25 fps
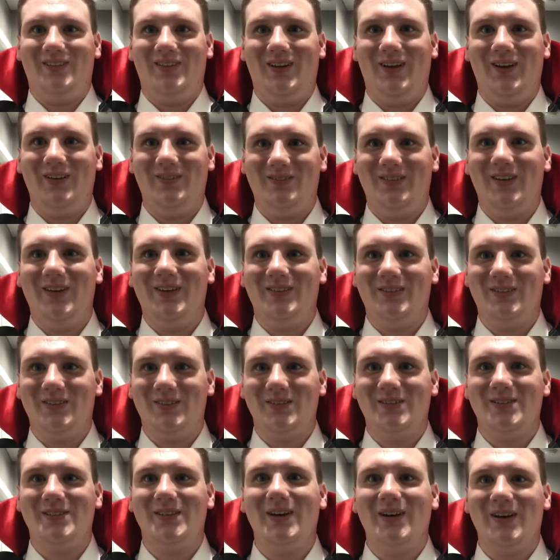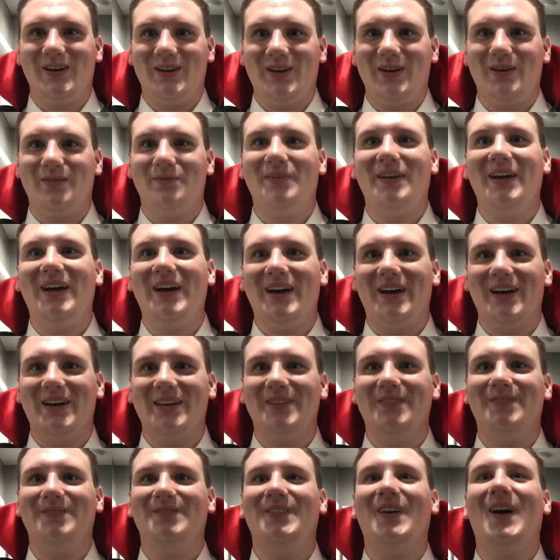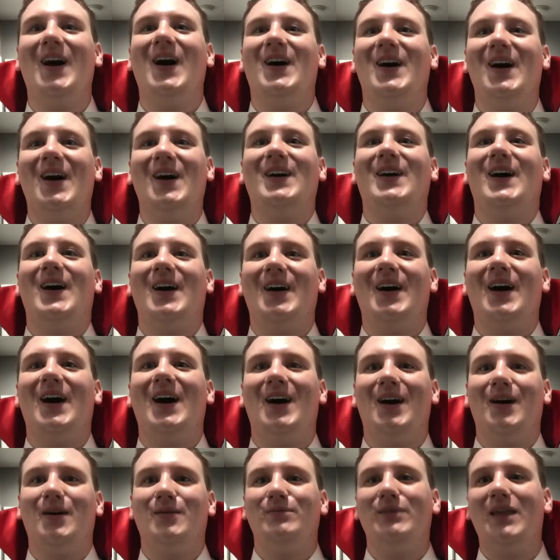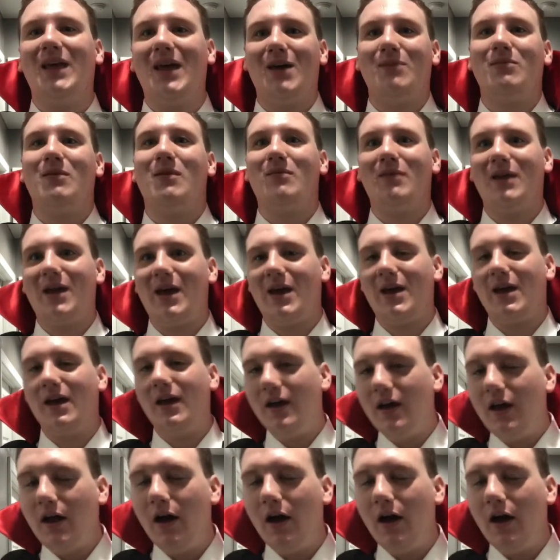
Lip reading: I want to suck your blood. Nah, ha ha ha, blah blah blah.